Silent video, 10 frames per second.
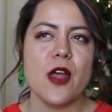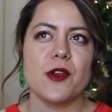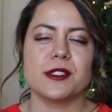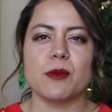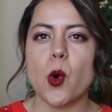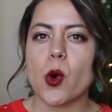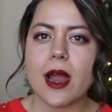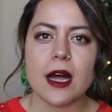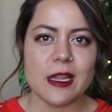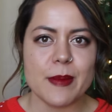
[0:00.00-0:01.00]
There's some horror
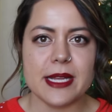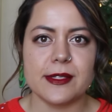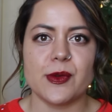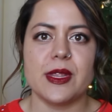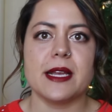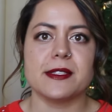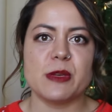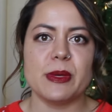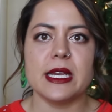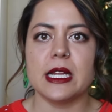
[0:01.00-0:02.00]
elements, so I think it's going
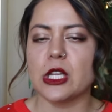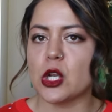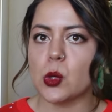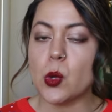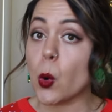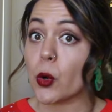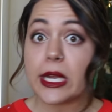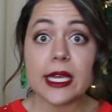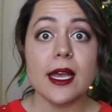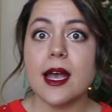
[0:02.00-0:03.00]
to be a little
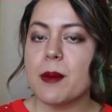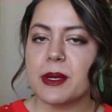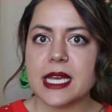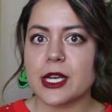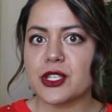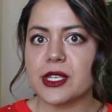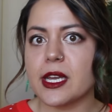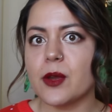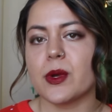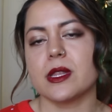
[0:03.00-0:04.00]
gory,
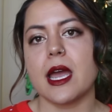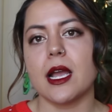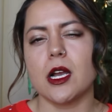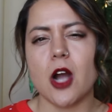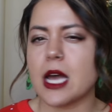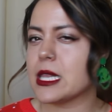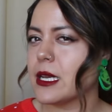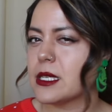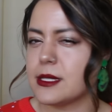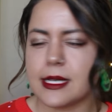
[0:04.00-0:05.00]
potentially, with, like,
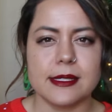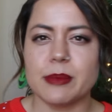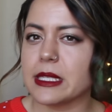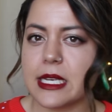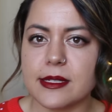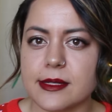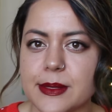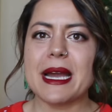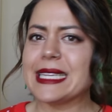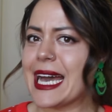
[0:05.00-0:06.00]
gothic sensibilities.
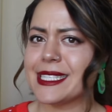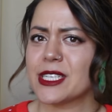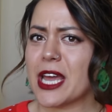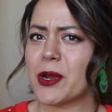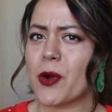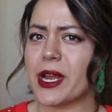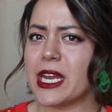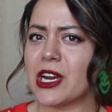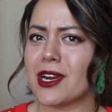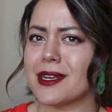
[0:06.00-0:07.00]
My last category
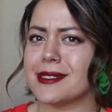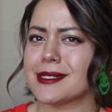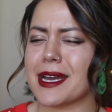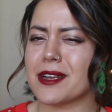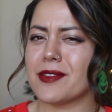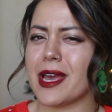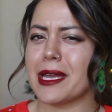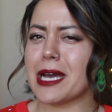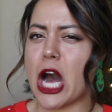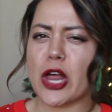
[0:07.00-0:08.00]
here is kind of
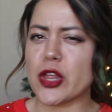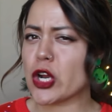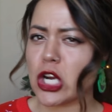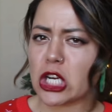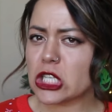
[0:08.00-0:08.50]
like other.